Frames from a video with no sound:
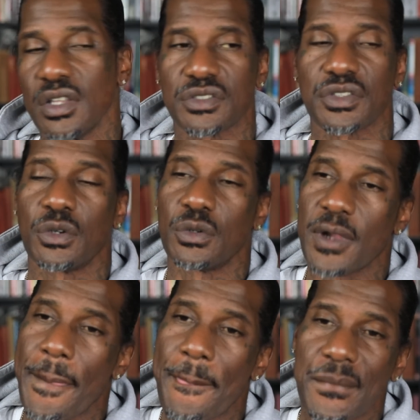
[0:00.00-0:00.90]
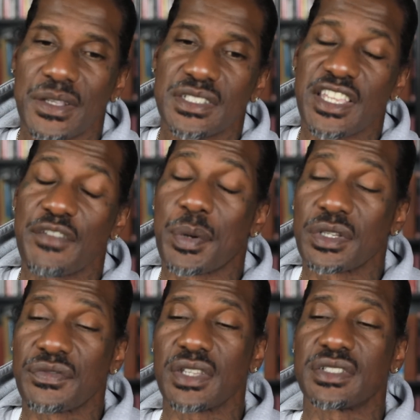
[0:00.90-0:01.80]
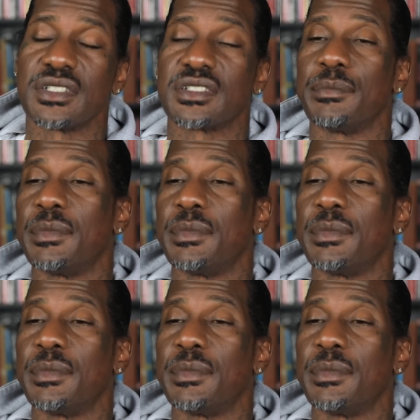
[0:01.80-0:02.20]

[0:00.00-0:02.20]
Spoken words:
So self-preservation is a